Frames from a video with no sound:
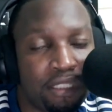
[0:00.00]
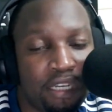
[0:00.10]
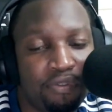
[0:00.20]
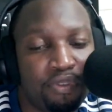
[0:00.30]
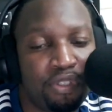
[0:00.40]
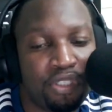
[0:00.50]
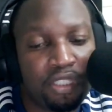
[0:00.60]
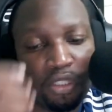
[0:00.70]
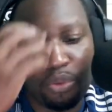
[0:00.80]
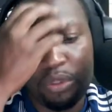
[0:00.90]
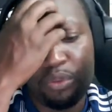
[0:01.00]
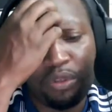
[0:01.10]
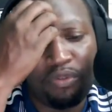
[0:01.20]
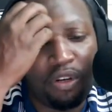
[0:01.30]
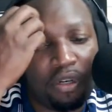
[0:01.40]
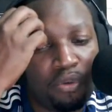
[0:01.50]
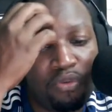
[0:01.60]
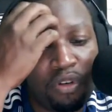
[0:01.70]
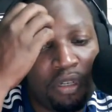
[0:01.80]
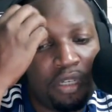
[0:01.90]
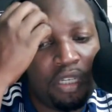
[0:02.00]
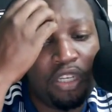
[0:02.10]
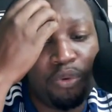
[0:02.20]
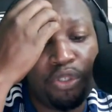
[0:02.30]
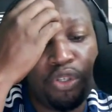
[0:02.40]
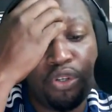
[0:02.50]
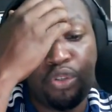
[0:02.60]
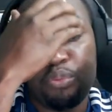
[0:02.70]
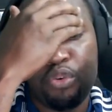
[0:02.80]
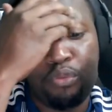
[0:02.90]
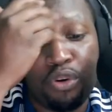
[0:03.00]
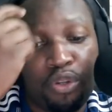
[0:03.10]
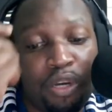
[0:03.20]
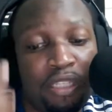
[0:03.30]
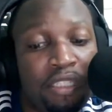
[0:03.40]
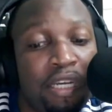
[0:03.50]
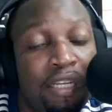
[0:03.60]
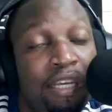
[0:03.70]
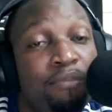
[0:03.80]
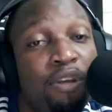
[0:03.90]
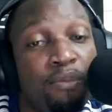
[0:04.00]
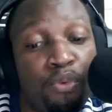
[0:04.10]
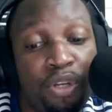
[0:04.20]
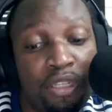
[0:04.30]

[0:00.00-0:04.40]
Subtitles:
After his stint with Vancouver, he returned to Portmore United and helped them win